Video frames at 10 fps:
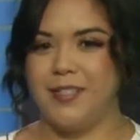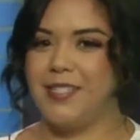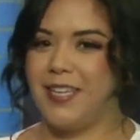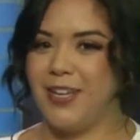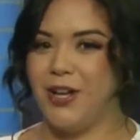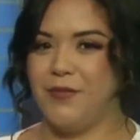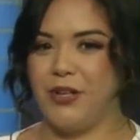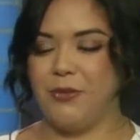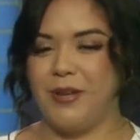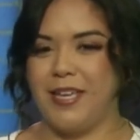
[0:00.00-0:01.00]
to kick off
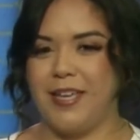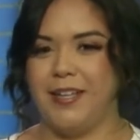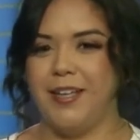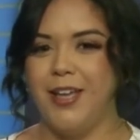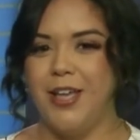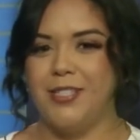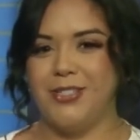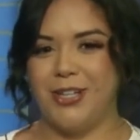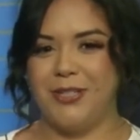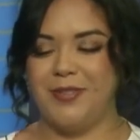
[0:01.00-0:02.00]
your weekend.
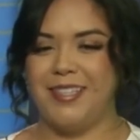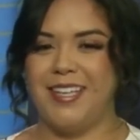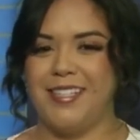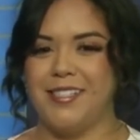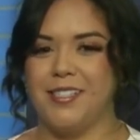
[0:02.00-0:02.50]
Starting with this,